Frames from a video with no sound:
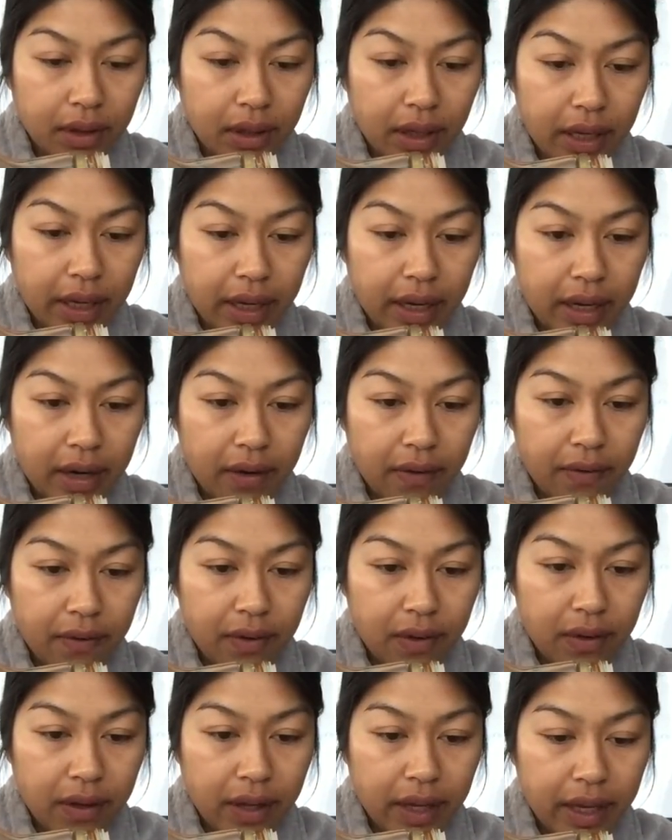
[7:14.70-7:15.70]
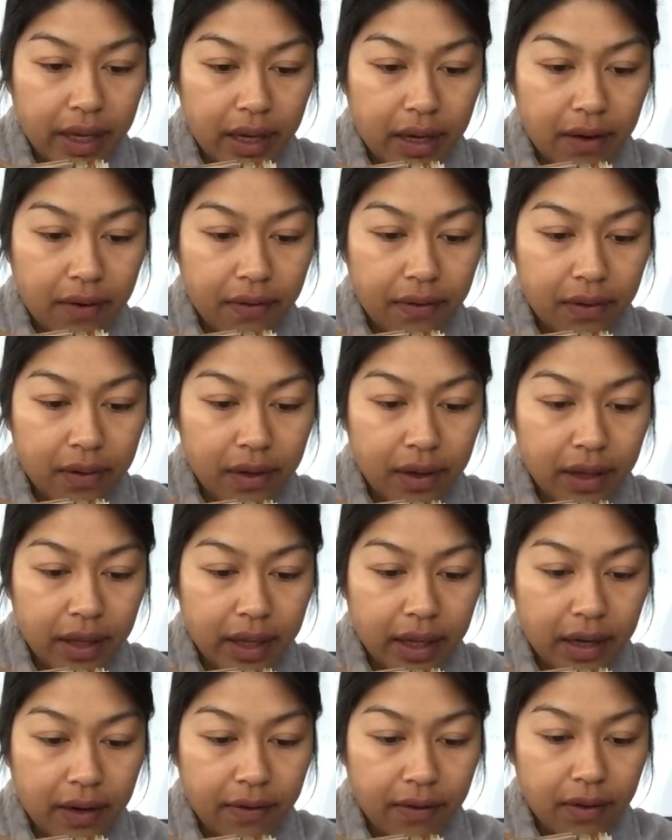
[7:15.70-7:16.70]
Careful, careful,
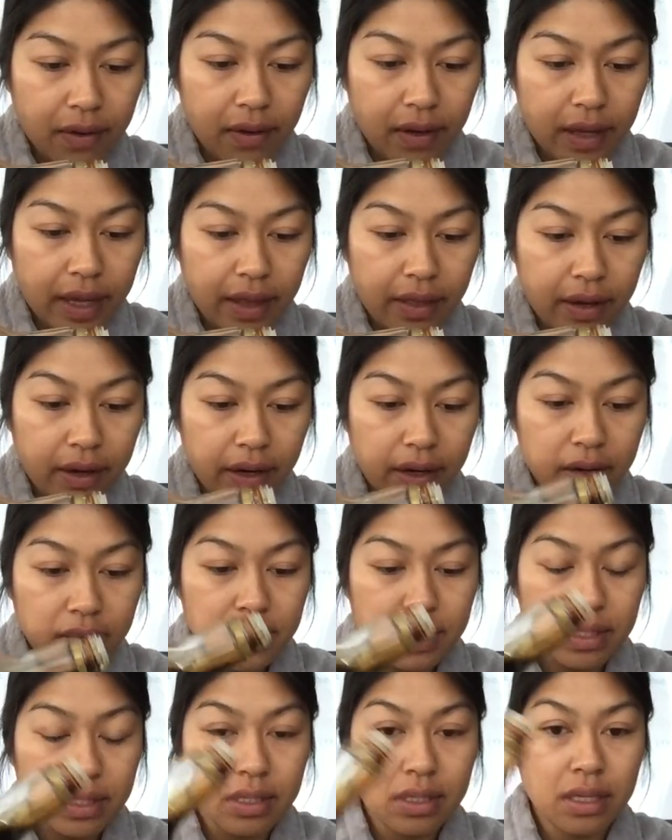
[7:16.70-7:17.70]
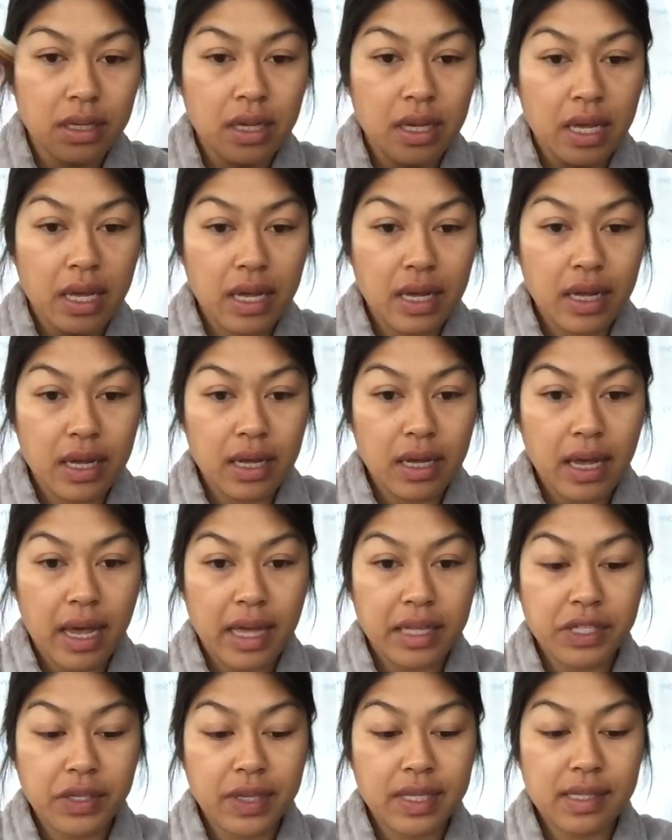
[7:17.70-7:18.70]
careful, and there it goes.
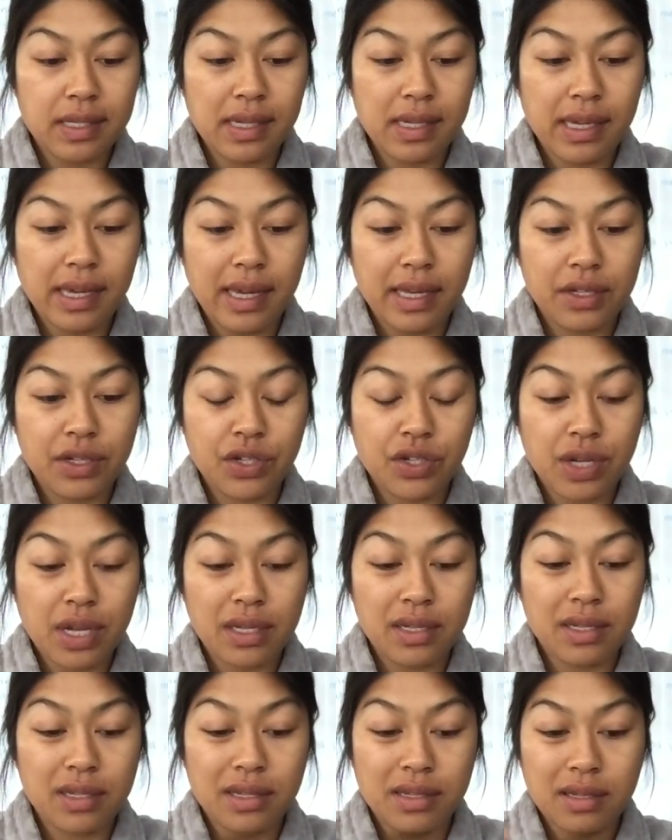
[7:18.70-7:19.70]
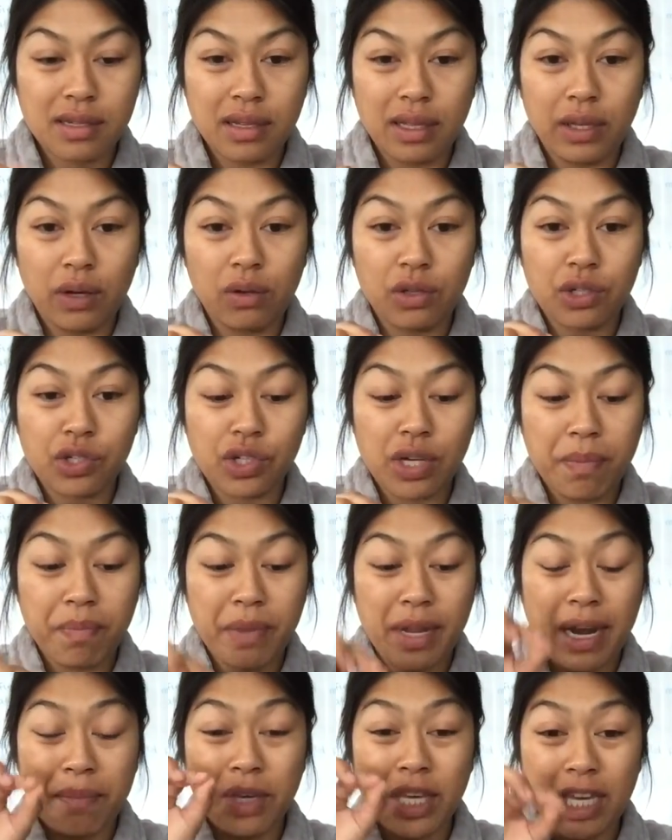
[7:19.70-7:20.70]
As you can see, it's just a little drip,
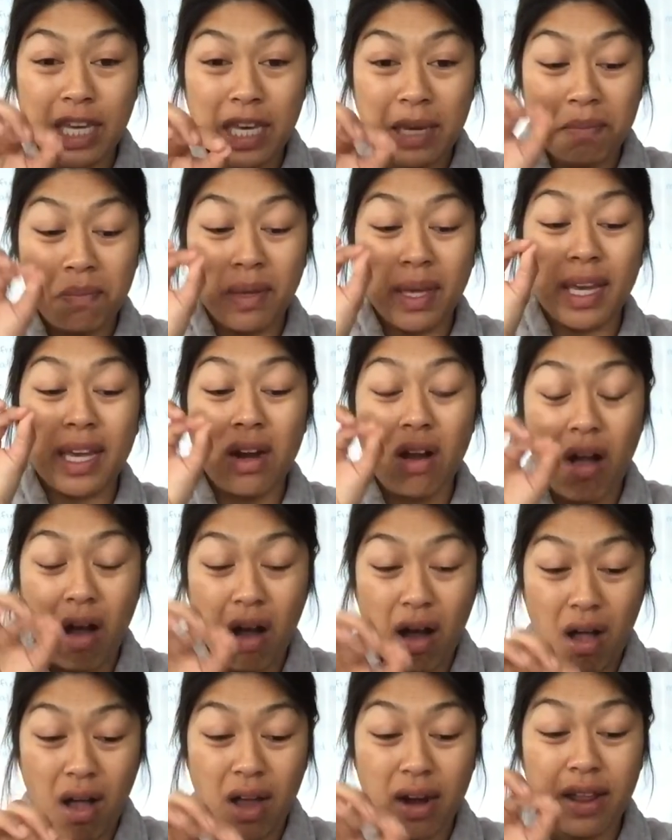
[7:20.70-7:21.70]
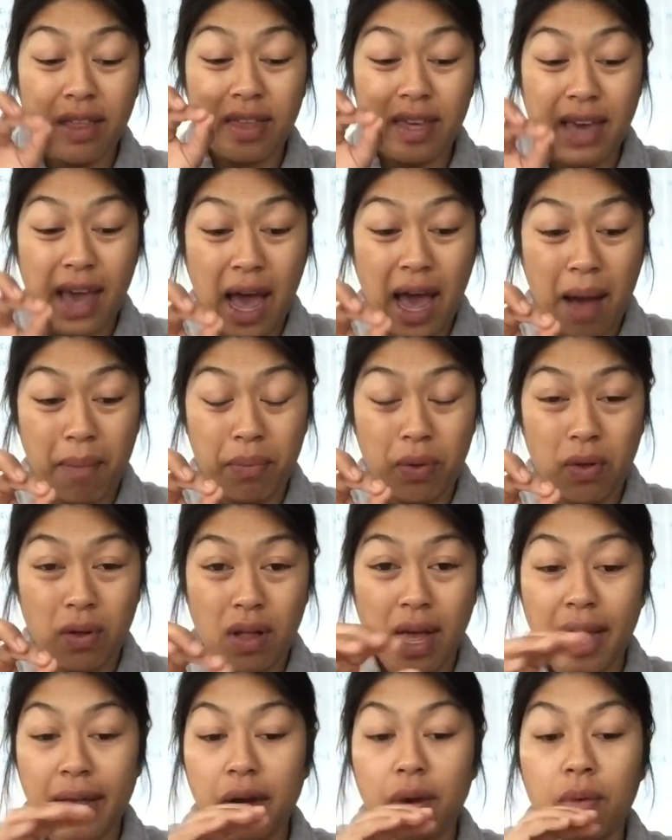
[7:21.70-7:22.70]
and I'm keeping it on the apple.
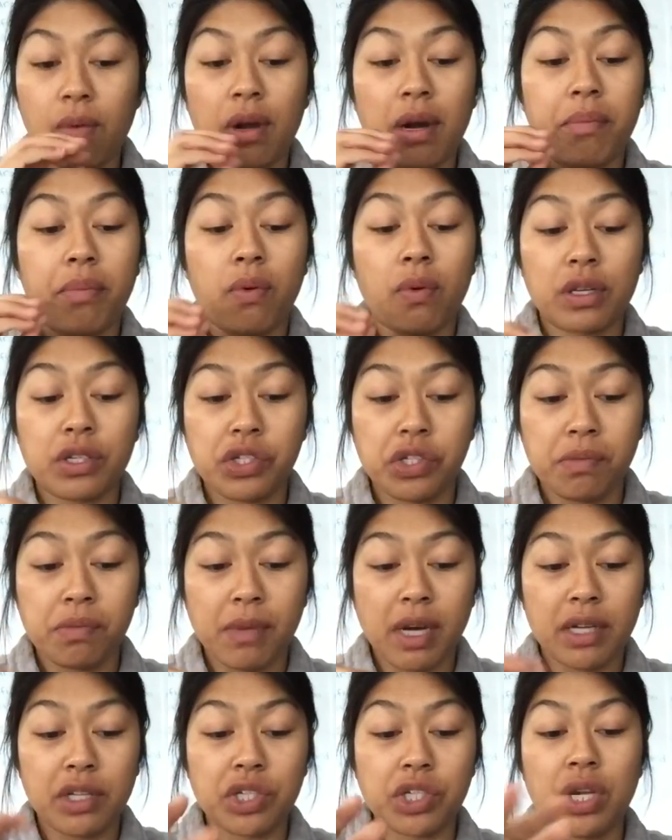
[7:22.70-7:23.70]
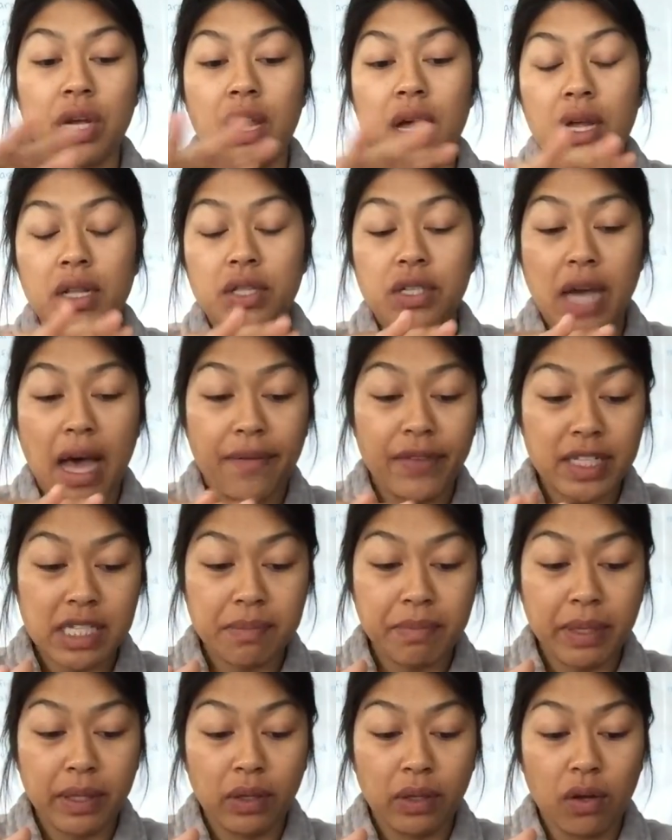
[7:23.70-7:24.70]
I don't want to pour too much to have it
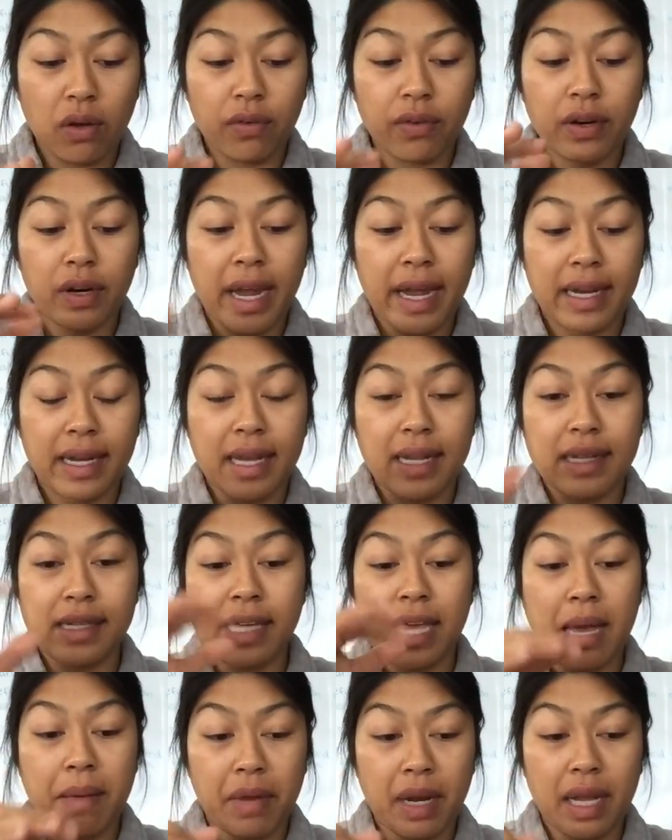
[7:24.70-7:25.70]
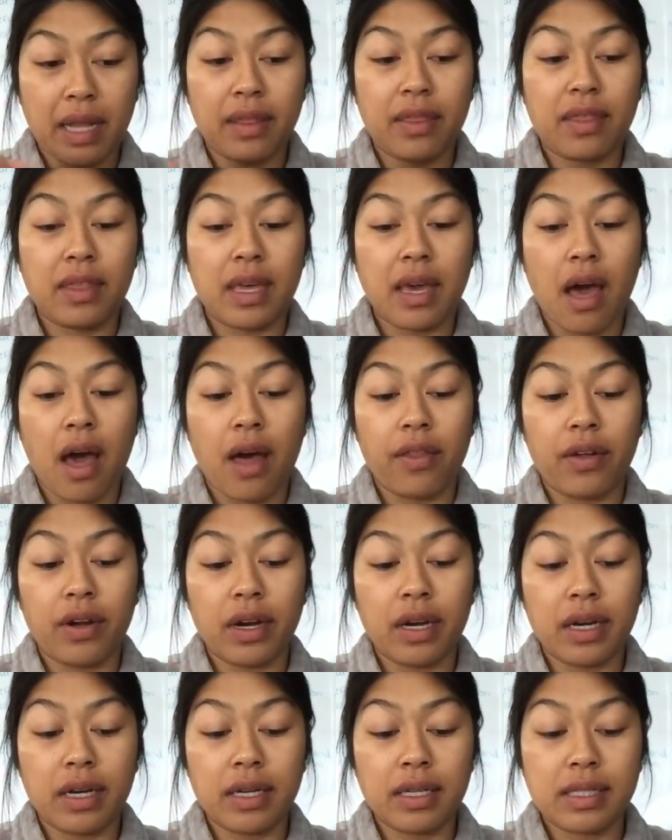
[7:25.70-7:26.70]
spill over and contaminate the
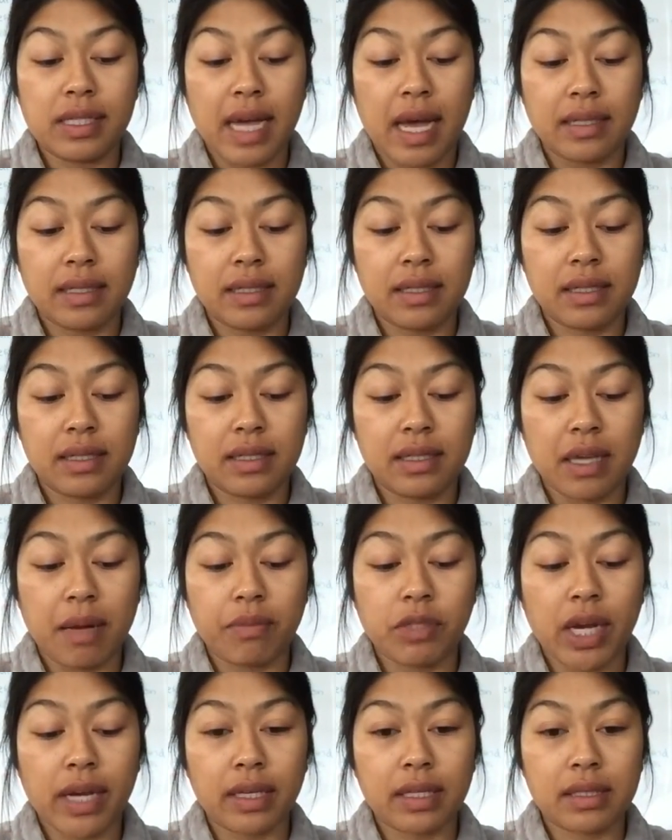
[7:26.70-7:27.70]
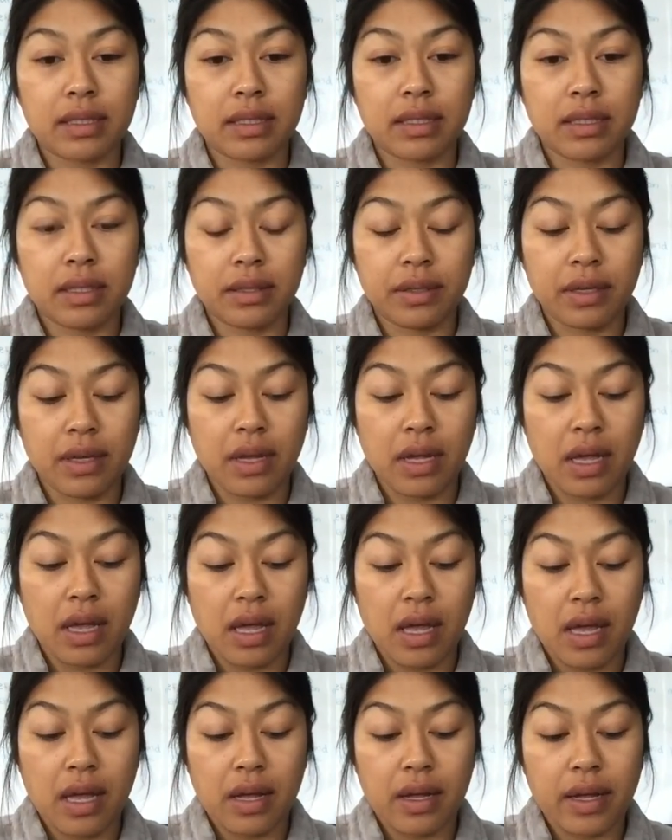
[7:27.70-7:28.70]
other test subjects.
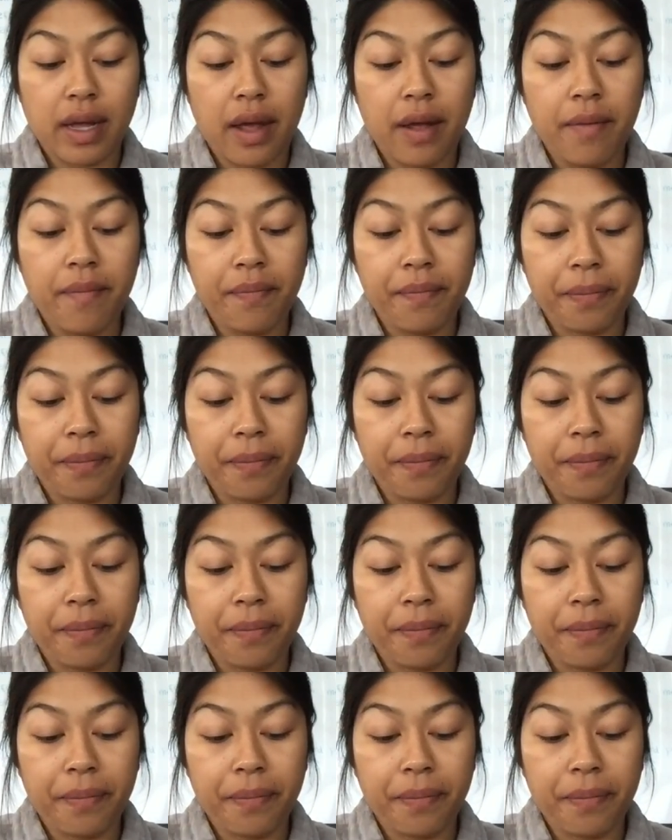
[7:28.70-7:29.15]
Okay.